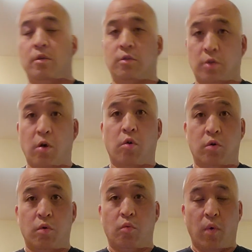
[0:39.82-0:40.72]

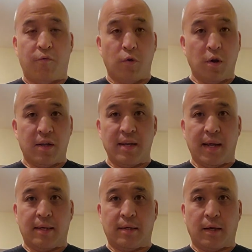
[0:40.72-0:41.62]
So, if we're looking
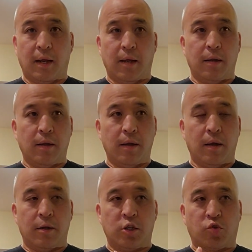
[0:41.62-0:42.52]
at
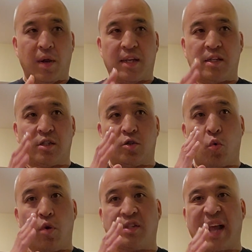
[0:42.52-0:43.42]
strikes
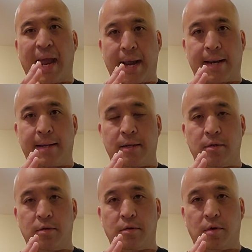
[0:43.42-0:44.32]
towards the head,
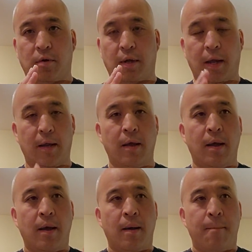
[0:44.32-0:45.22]
okay,
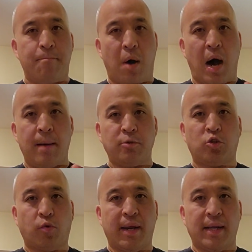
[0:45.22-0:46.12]
palm
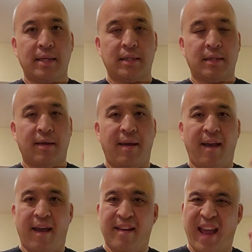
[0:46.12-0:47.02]
strikes
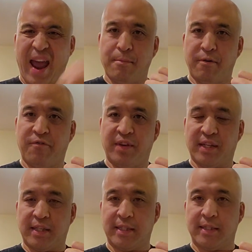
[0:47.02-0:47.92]
and hammer
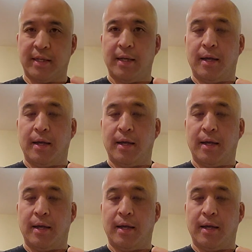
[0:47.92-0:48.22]
fists